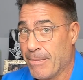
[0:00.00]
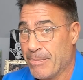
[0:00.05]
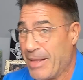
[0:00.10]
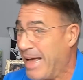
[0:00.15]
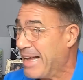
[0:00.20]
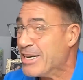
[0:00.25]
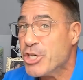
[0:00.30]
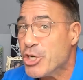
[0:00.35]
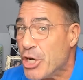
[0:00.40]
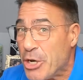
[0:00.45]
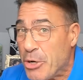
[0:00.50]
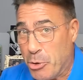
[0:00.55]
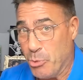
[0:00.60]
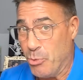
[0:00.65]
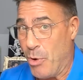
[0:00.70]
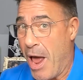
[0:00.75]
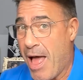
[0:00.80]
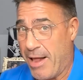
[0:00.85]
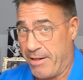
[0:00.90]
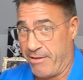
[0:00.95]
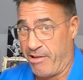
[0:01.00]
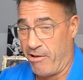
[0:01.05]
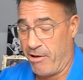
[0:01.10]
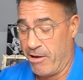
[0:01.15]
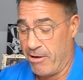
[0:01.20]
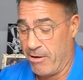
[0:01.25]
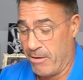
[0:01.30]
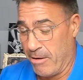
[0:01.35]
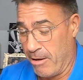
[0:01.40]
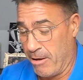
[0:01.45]
I shit you not.
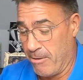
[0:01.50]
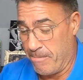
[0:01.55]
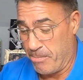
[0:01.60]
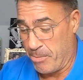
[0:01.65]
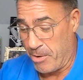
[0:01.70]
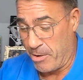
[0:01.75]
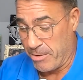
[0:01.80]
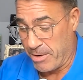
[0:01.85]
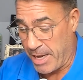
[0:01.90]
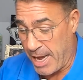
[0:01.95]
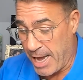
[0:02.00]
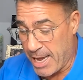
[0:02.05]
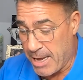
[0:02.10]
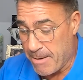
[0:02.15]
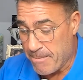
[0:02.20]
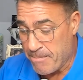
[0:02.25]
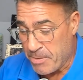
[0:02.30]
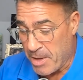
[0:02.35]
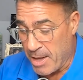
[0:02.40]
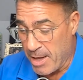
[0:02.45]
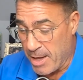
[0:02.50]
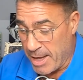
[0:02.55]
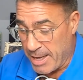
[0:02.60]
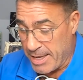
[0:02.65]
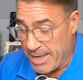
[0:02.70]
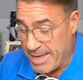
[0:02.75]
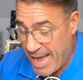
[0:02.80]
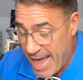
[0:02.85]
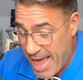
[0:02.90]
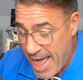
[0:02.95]
Okay?
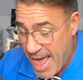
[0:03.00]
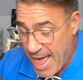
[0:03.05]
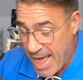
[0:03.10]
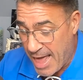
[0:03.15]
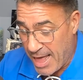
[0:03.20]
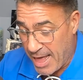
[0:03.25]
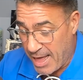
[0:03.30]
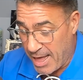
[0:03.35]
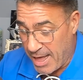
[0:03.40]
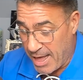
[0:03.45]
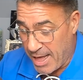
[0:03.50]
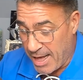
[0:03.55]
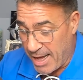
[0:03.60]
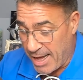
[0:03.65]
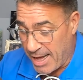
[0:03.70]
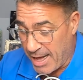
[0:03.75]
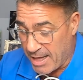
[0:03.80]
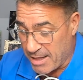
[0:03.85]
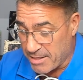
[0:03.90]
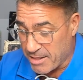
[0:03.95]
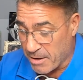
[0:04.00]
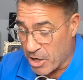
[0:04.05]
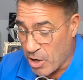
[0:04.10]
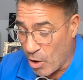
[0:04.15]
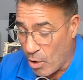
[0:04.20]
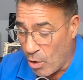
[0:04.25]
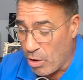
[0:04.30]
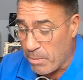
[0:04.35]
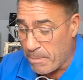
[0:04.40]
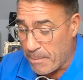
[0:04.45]
Yeah. The
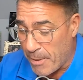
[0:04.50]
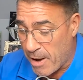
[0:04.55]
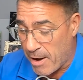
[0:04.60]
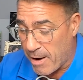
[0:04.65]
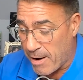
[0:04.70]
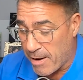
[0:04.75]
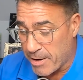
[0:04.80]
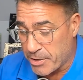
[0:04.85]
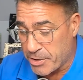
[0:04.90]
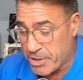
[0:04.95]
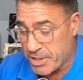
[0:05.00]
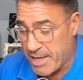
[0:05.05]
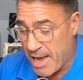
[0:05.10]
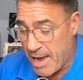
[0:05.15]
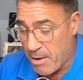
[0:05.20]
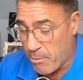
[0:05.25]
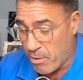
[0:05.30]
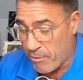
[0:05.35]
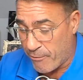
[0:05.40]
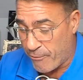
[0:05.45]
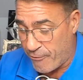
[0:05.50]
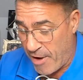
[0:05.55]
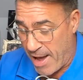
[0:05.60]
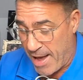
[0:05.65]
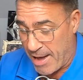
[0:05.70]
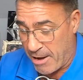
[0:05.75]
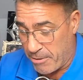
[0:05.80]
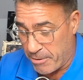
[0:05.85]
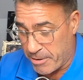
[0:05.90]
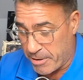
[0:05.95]
gold bars that were
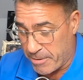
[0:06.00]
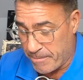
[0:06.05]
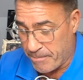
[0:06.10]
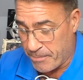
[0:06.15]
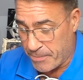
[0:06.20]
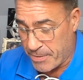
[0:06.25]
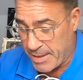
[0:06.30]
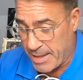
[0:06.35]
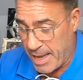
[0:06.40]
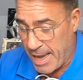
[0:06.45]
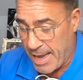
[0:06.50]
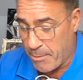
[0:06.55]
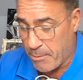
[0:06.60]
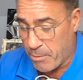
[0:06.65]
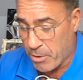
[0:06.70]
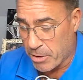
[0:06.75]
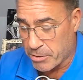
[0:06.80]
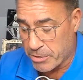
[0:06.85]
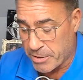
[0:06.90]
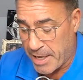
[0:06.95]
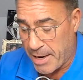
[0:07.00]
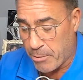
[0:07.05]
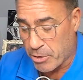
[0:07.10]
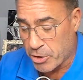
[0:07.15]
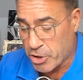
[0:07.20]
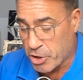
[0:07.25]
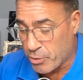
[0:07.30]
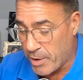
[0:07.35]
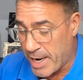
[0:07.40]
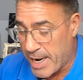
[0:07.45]
found, they were
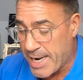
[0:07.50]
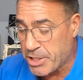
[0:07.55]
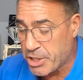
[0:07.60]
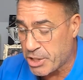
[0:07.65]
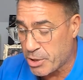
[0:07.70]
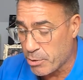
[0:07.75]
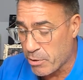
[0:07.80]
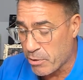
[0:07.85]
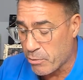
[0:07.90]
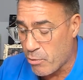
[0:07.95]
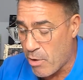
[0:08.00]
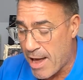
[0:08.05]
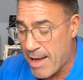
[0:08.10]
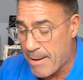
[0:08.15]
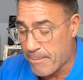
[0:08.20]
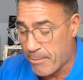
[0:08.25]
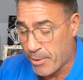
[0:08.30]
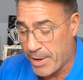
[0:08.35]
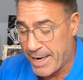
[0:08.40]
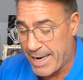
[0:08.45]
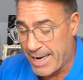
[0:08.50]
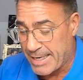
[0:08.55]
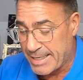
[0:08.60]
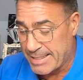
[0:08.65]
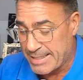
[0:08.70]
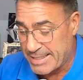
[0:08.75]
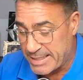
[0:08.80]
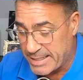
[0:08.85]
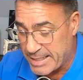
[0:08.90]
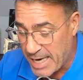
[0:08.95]
traced to a robbery
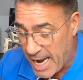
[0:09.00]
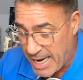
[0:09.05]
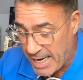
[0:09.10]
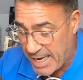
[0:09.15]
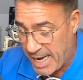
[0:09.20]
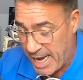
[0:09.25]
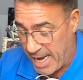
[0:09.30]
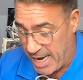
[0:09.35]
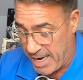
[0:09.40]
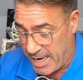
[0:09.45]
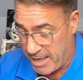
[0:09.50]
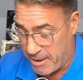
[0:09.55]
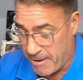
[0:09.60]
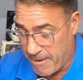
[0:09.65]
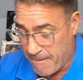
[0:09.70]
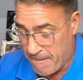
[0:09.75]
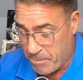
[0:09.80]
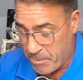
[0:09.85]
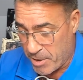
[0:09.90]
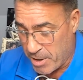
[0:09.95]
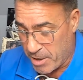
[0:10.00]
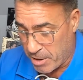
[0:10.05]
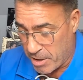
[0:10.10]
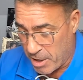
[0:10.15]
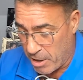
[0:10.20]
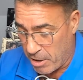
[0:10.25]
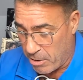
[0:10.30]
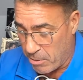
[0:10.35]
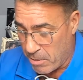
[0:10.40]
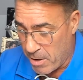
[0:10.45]
a decade
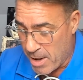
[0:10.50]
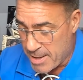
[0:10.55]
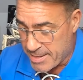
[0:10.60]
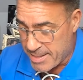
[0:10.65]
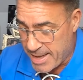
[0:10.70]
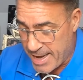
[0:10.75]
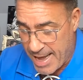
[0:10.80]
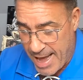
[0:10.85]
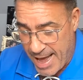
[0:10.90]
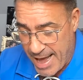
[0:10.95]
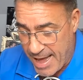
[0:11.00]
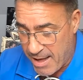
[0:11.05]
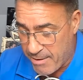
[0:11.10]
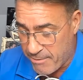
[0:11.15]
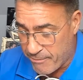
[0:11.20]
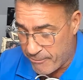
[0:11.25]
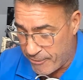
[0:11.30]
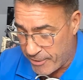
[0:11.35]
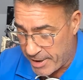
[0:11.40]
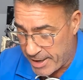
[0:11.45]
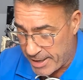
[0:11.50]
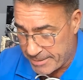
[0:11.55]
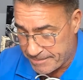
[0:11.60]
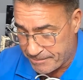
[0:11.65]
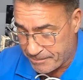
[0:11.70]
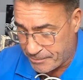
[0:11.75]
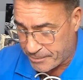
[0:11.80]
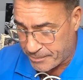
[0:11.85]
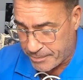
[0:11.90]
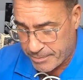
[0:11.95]
ago. They have
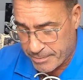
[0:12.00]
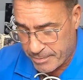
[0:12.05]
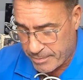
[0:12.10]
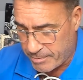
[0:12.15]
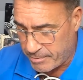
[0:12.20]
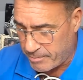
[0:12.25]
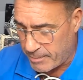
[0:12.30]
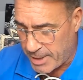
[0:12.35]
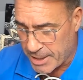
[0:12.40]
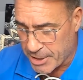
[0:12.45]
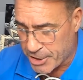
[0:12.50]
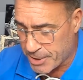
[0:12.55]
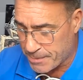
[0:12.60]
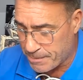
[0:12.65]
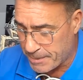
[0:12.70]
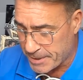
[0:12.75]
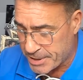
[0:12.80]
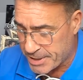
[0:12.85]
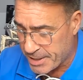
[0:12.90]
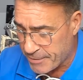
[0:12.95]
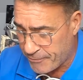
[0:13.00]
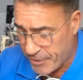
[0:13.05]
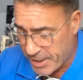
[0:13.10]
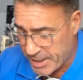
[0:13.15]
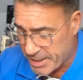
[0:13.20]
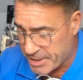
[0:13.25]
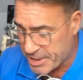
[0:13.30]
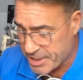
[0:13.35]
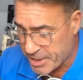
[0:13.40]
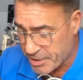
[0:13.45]

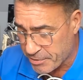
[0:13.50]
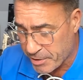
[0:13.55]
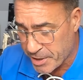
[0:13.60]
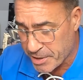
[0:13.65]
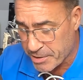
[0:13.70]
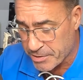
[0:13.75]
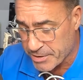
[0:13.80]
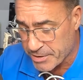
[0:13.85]
specific serial